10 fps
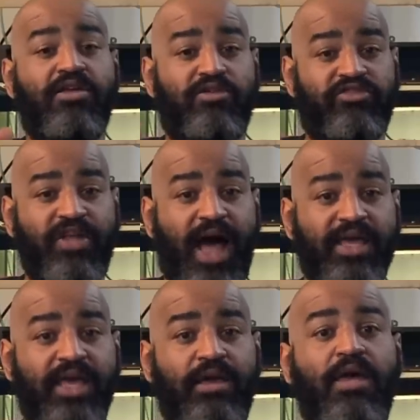your
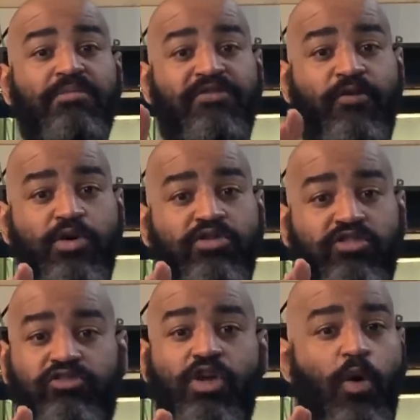stocking, before you
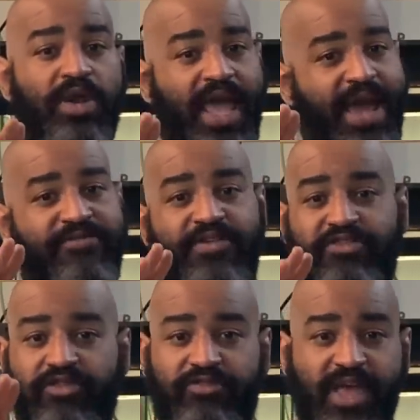just go and add
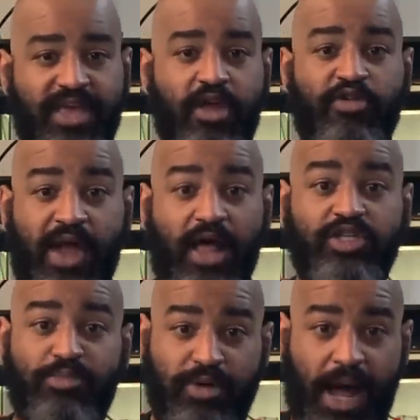fish to take care of your
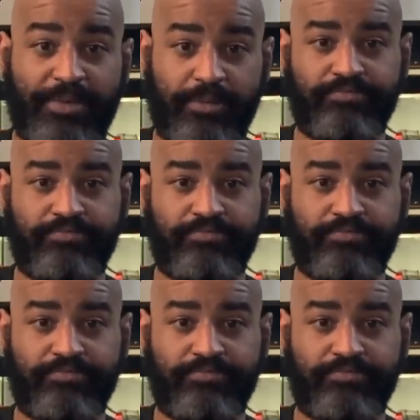algae problem.